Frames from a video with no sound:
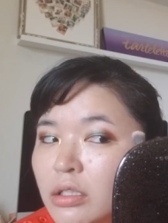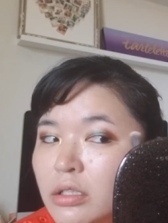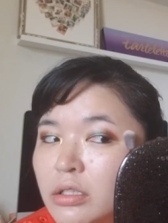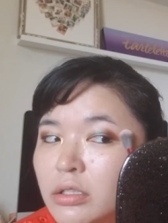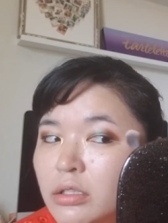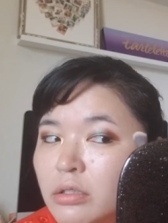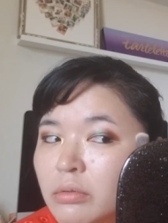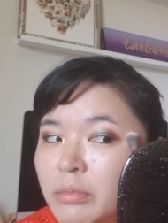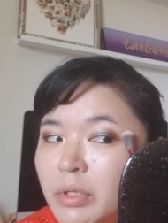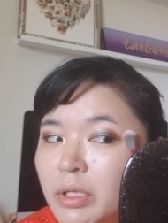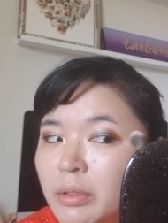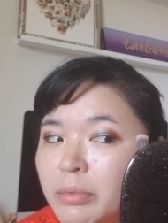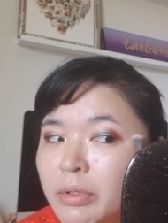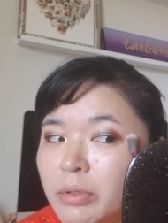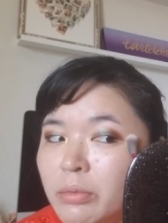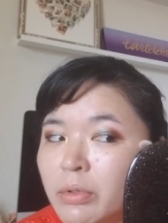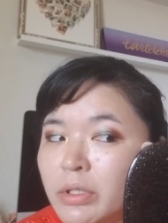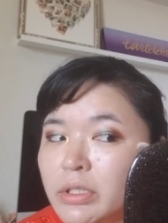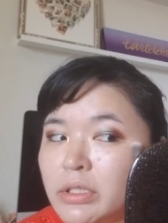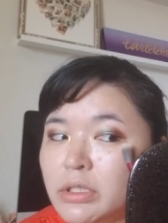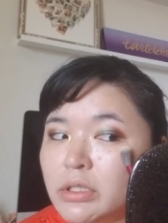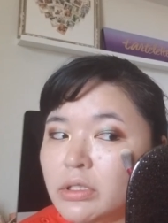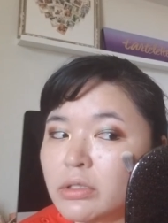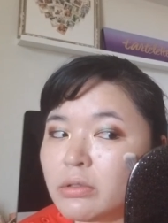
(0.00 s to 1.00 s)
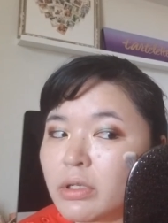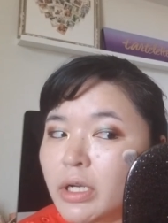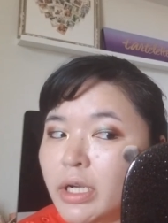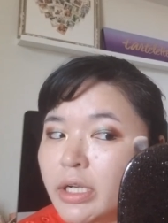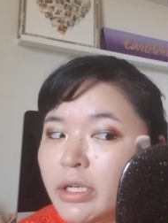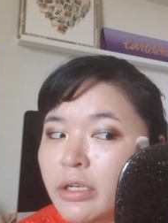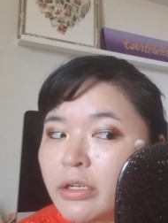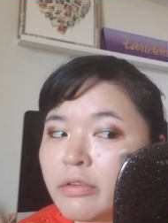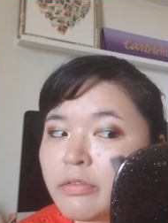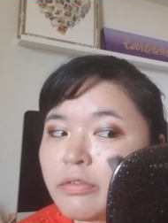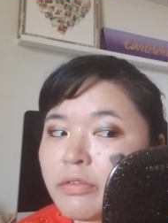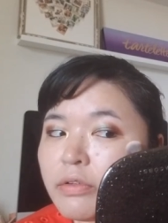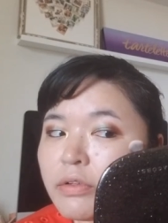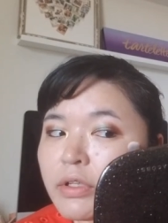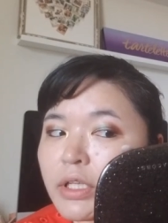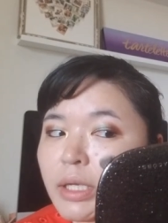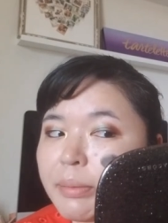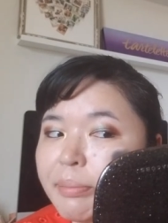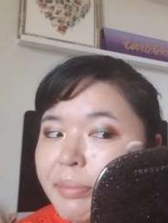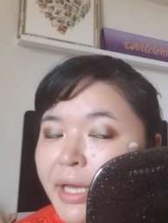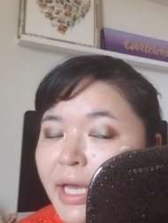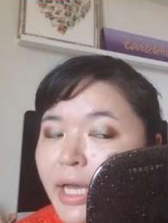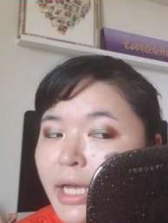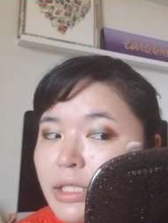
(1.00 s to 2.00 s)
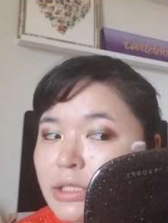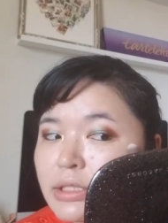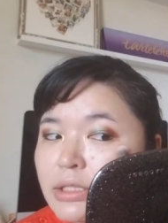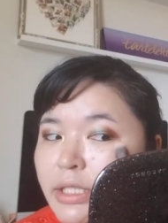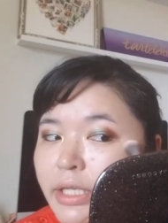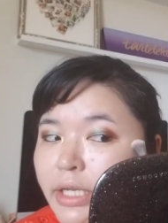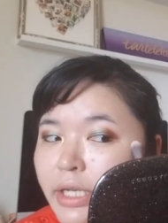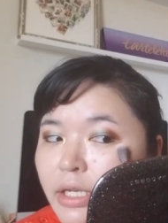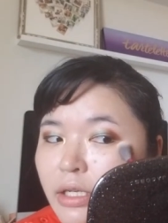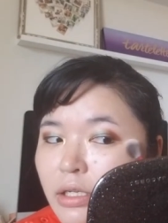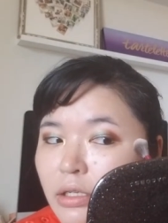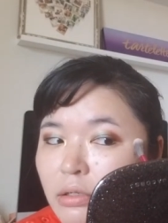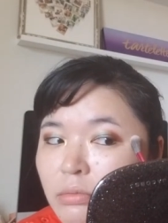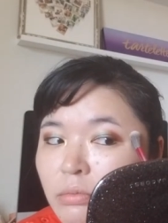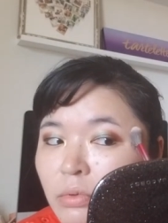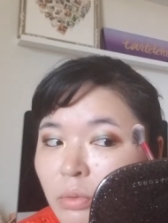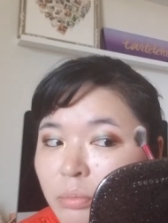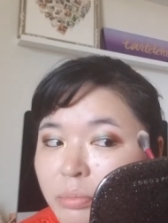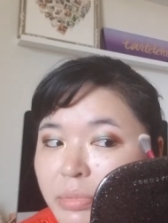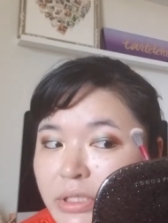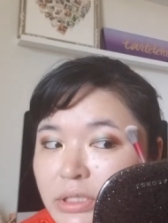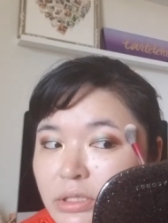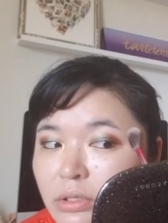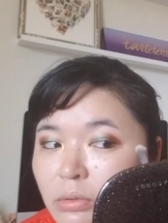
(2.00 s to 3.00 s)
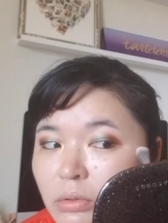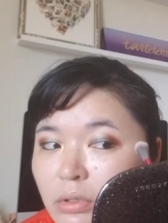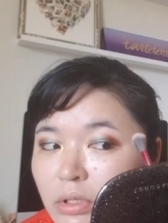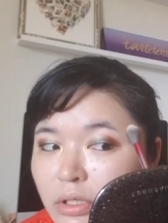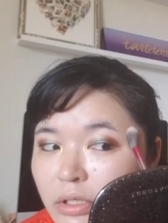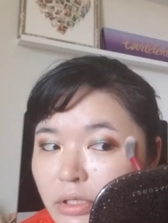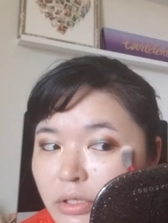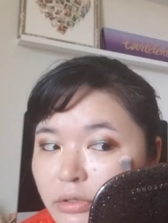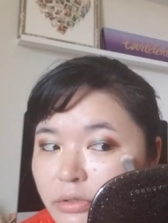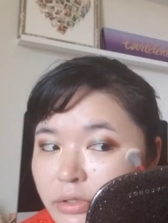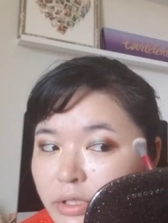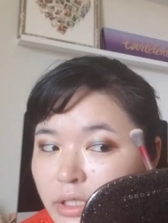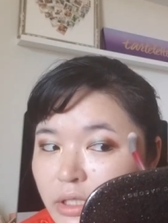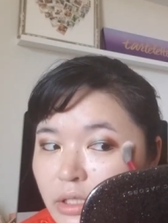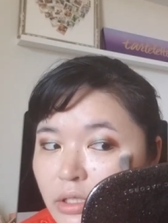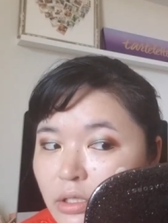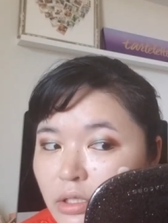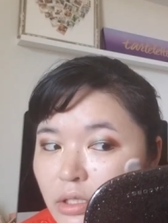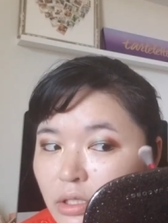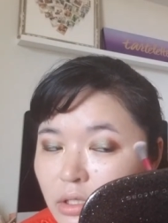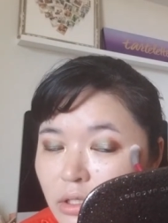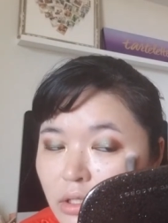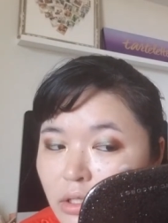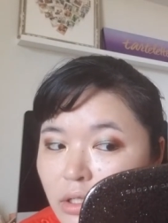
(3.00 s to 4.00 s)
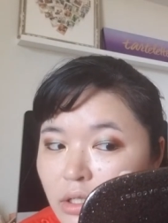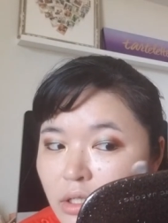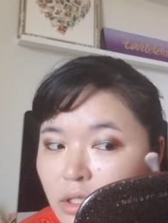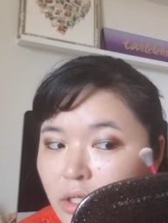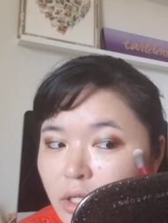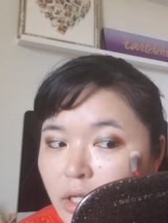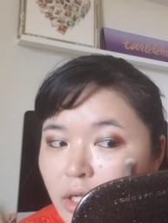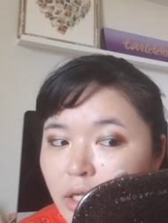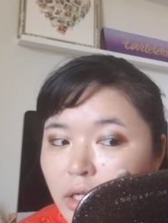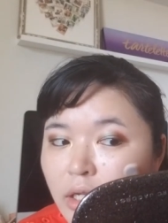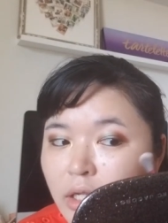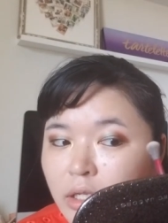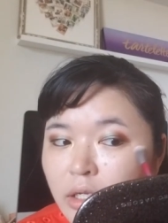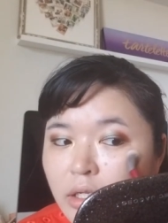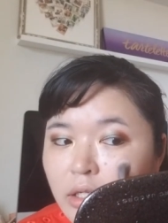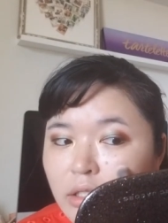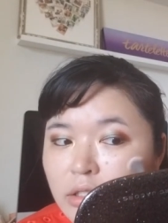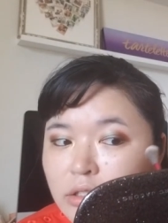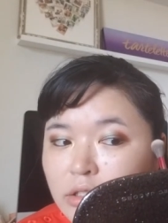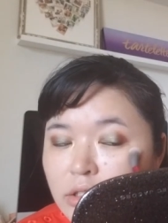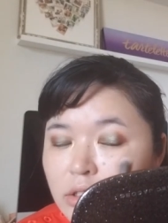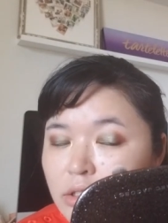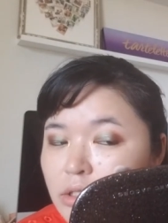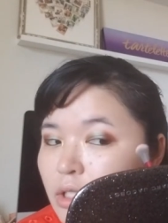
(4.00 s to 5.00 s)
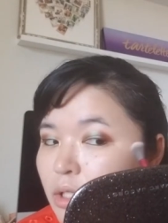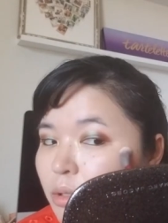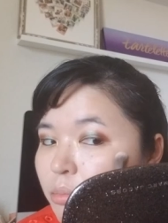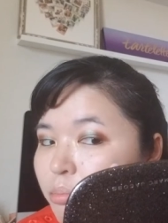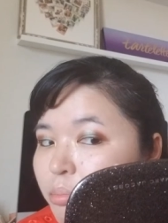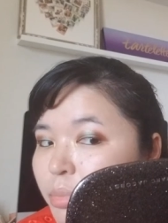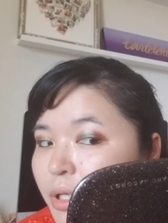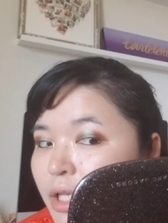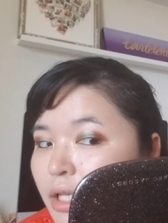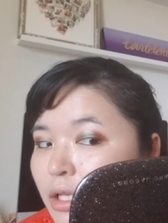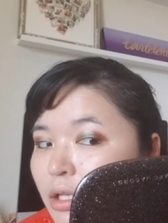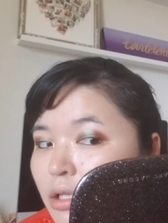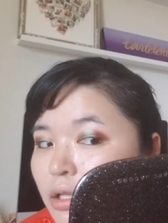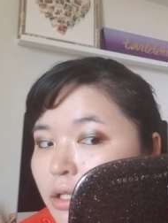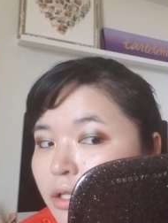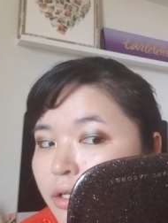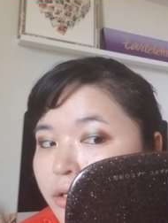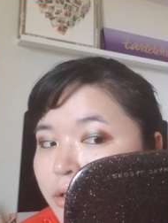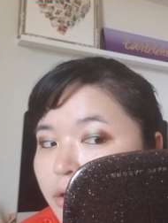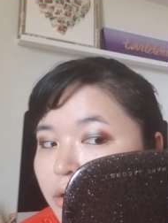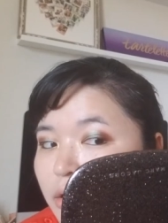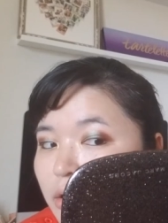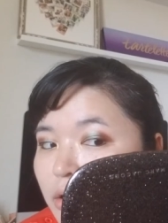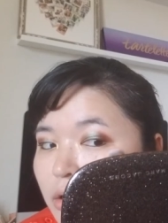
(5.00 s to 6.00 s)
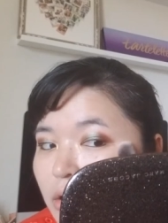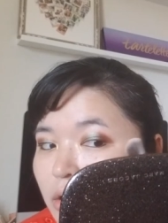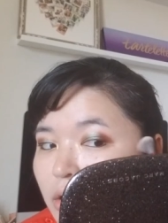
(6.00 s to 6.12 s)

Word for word: So maybe once you kind of get past that, it won't be so glittery, and it's just like pink glitter.